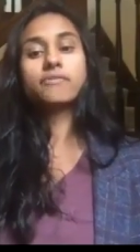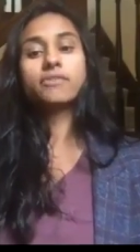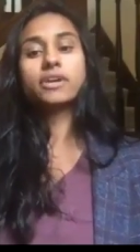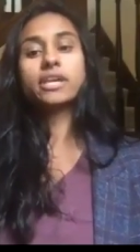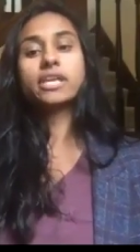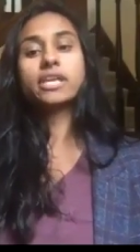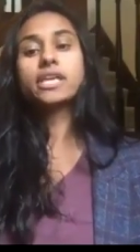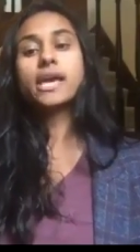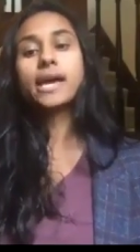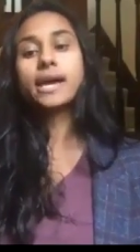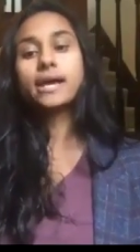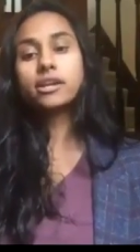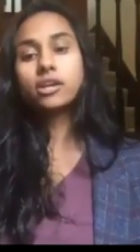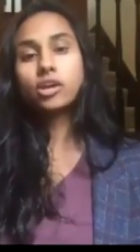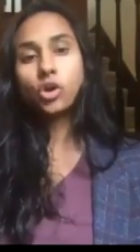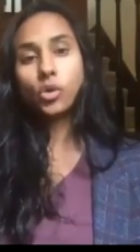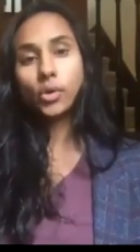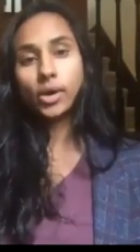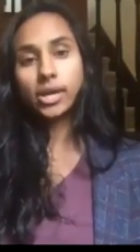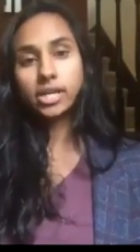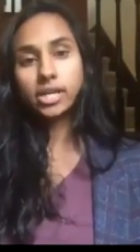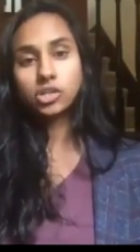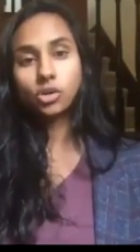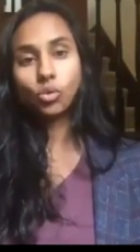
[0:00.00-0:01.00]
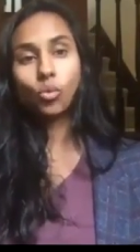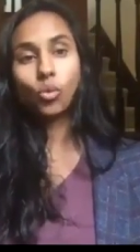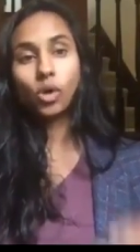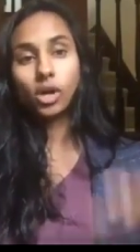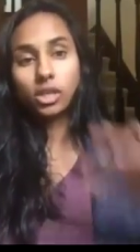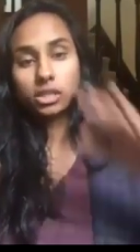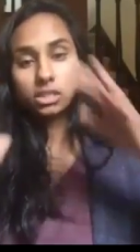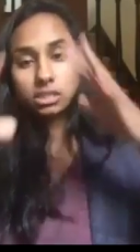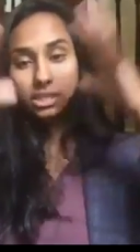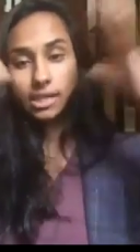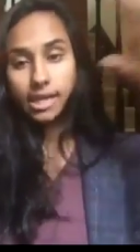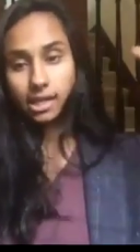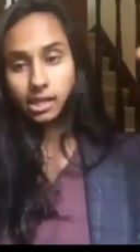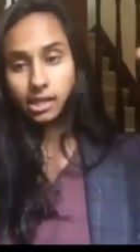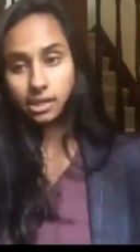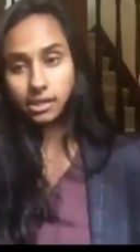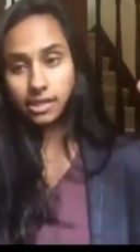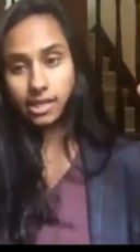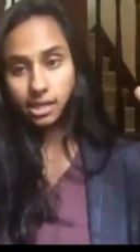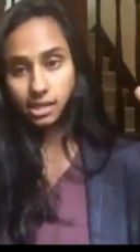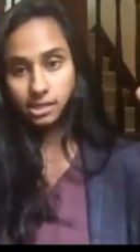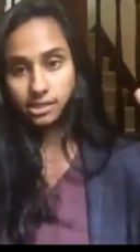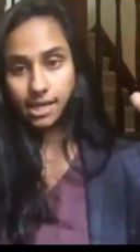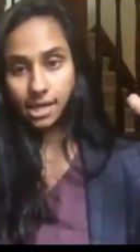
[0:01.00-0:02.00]
Kind of again, going to what's
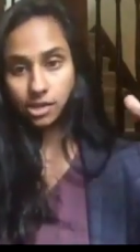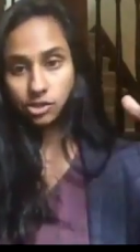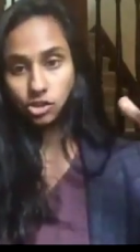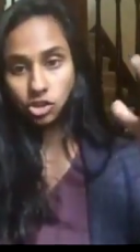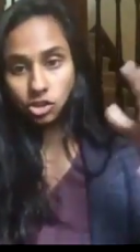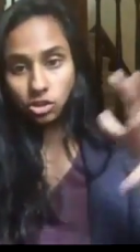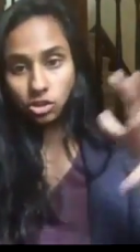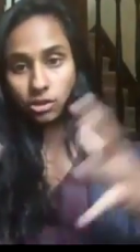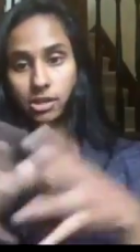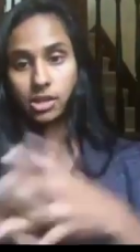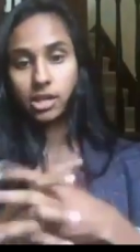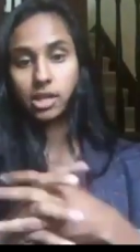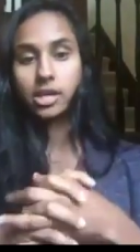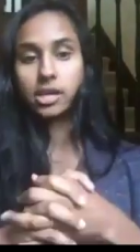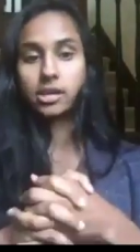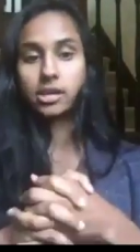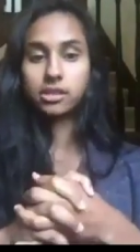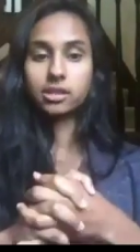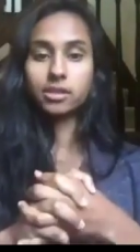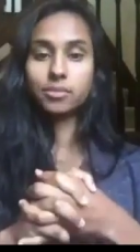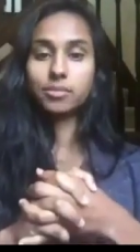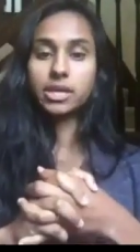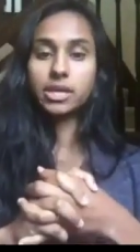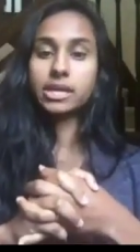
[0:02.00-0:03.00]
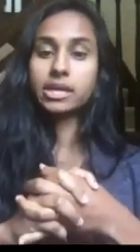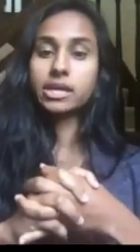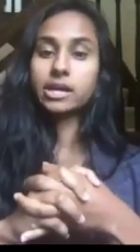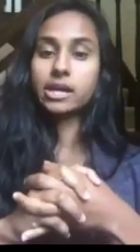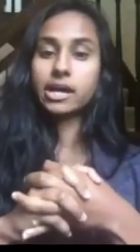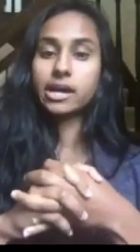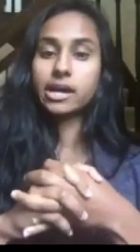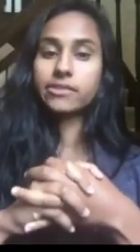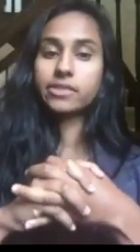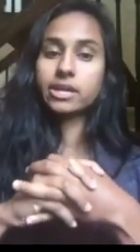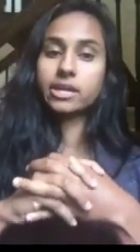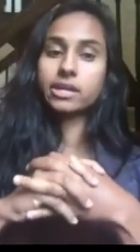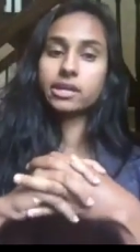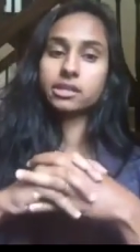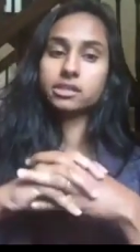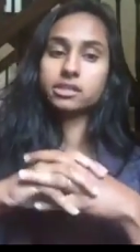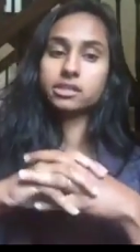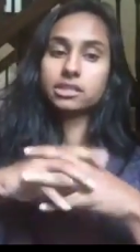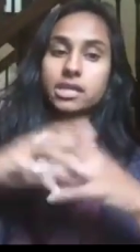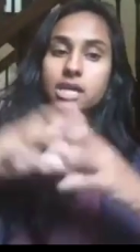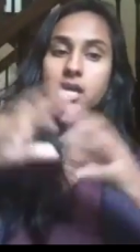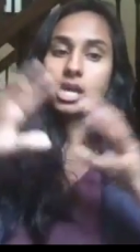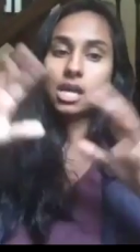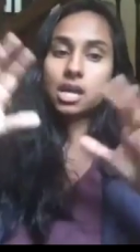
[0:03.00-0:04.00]
getting the attention in the media, I
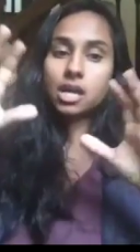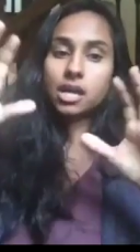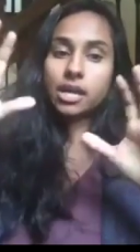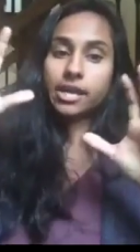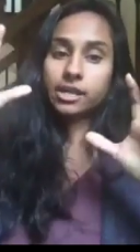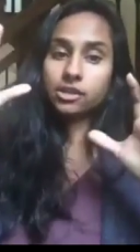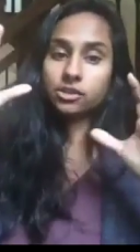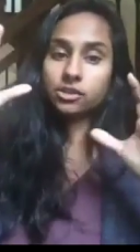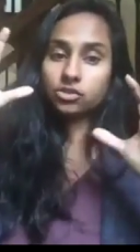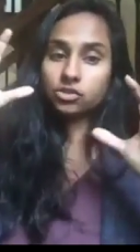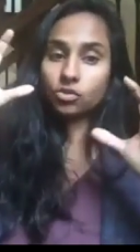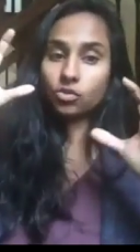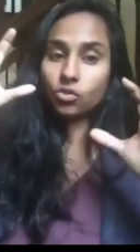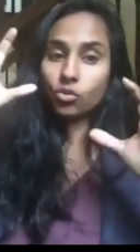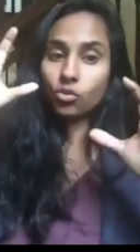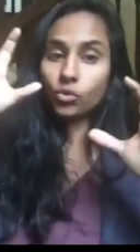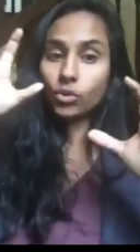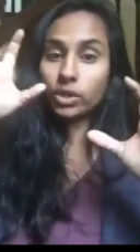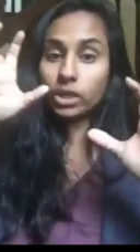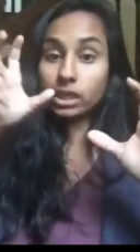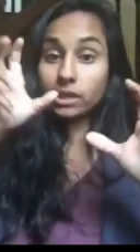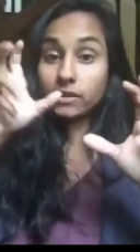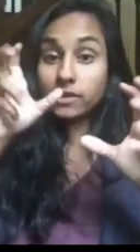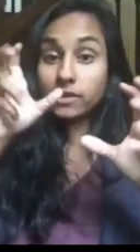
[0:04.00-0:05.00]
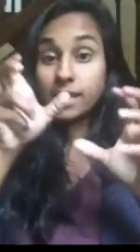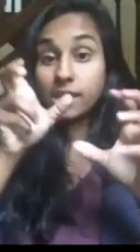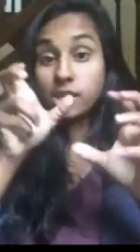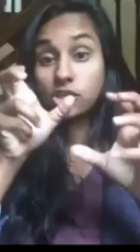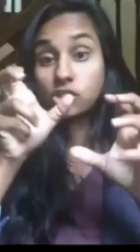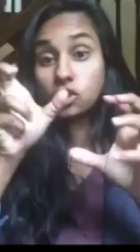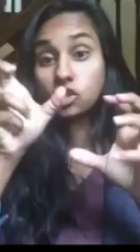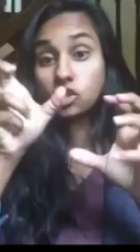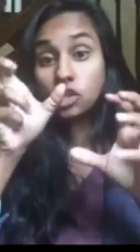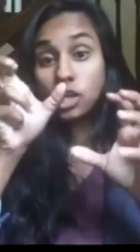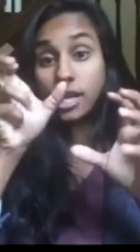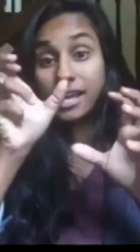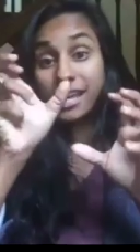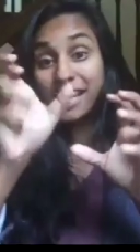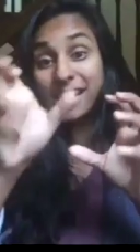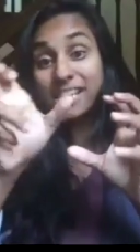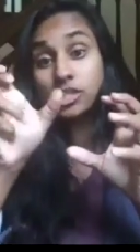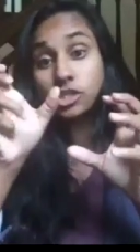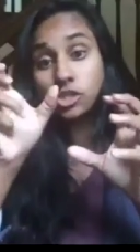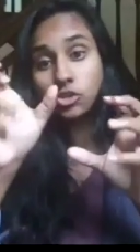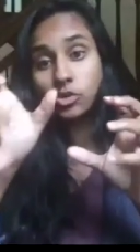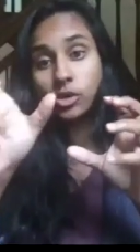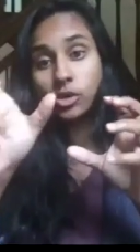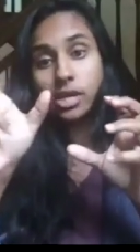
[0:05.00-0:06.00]
think is really the
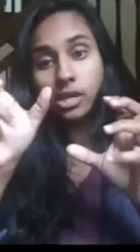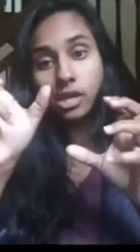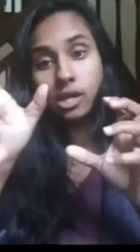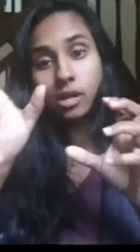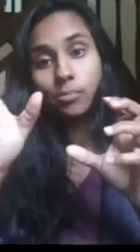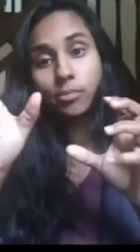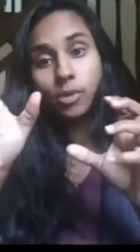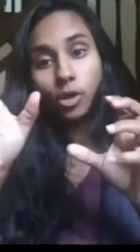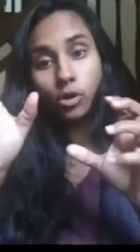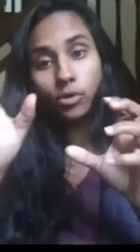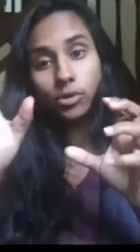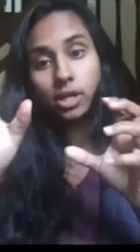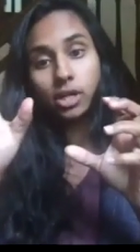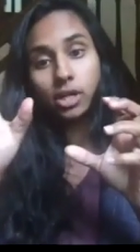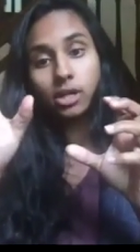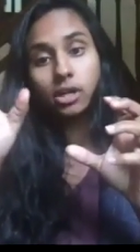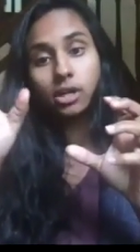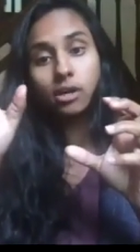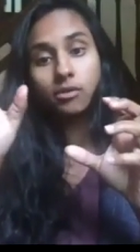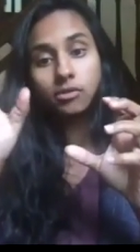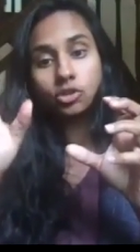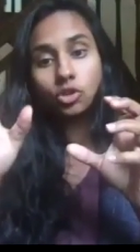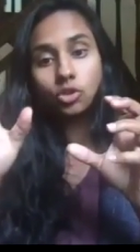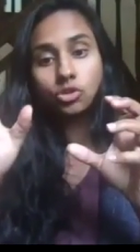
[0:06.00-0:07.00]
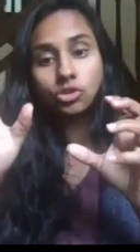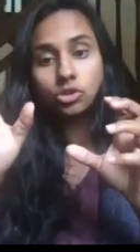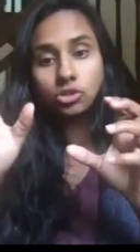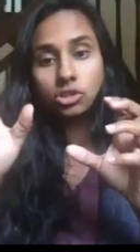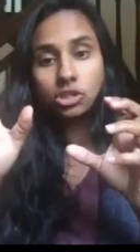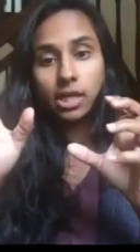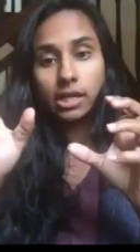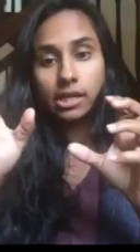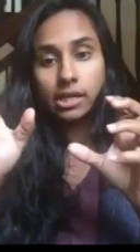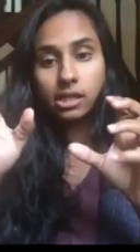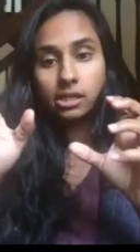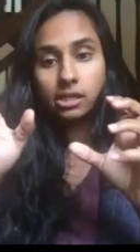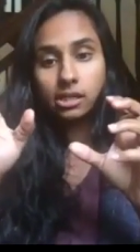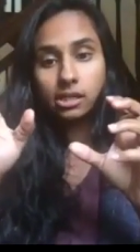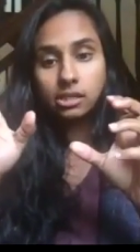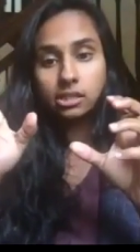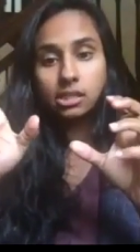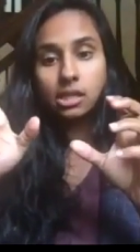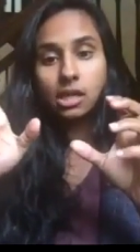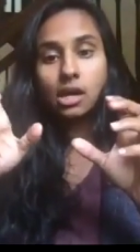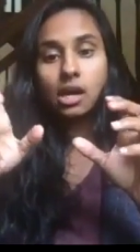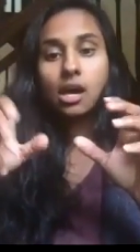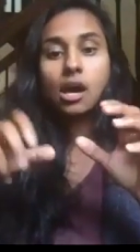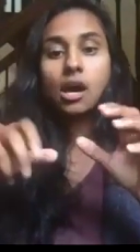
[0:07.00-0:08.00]
history component of social
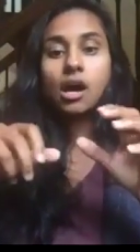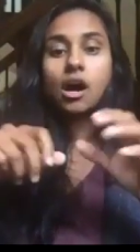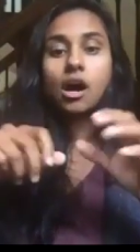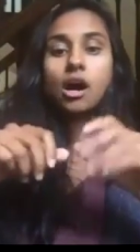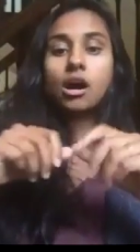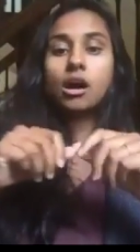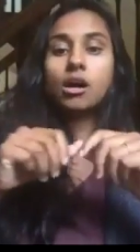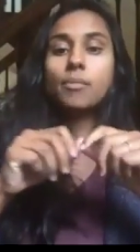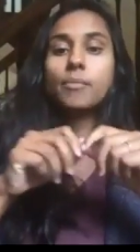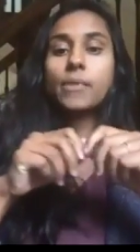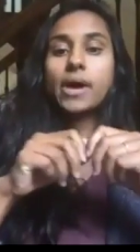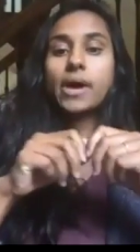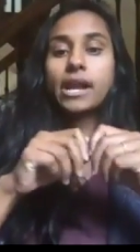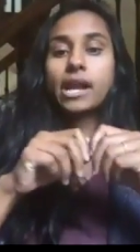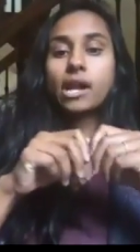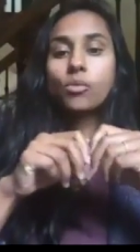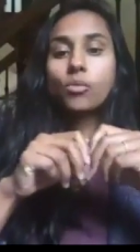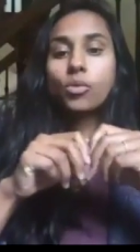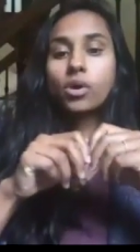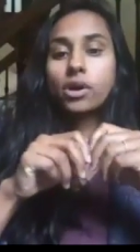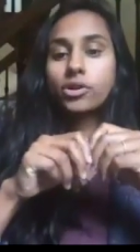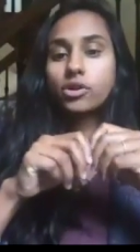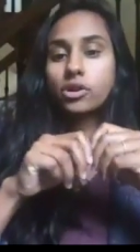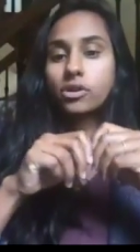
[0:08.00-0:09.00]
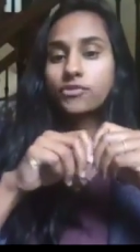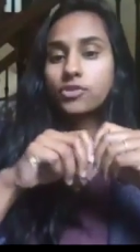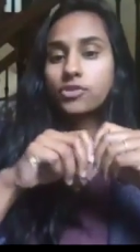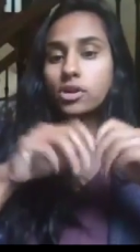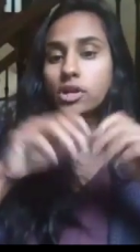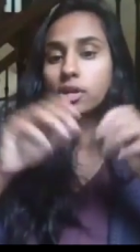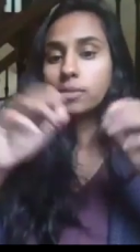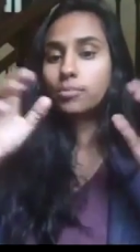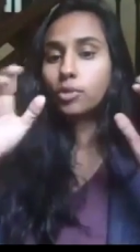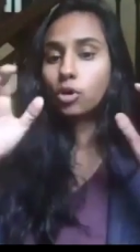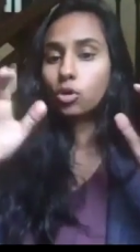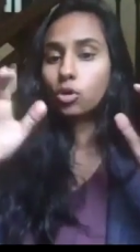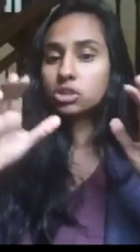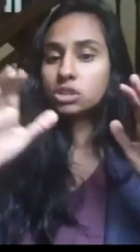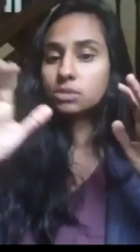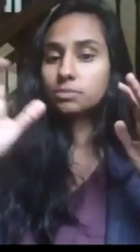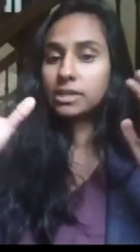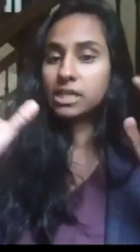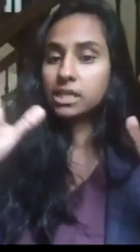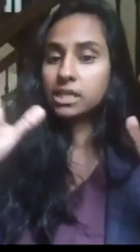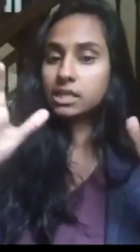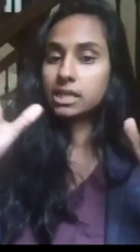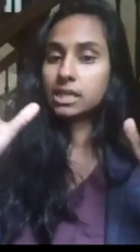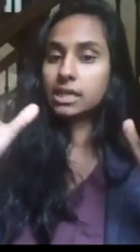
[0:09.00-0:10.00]
studies. And I wonder if you could
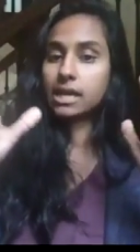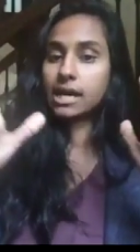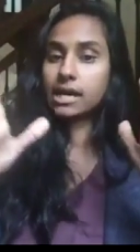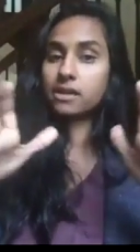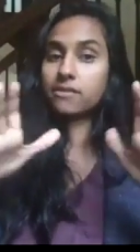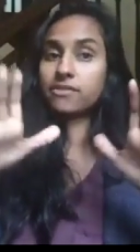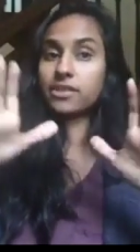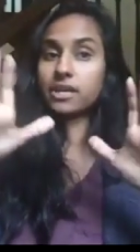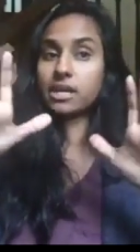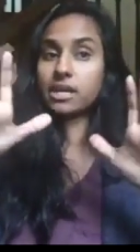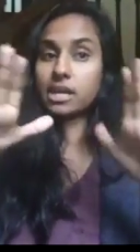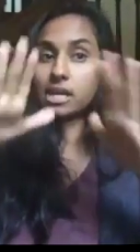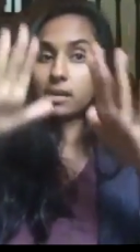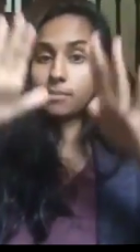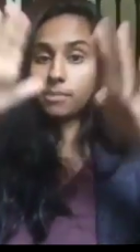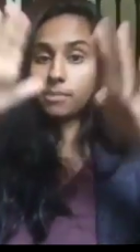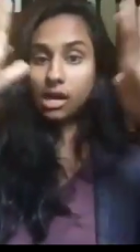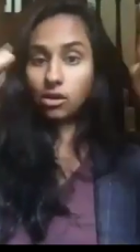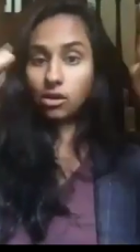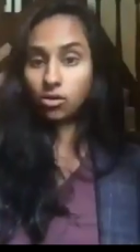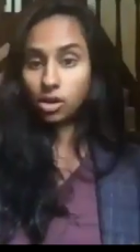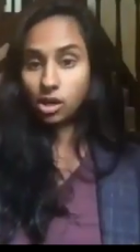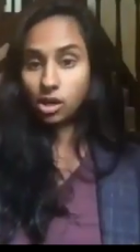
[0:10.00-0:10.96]
both speak to kind of thinking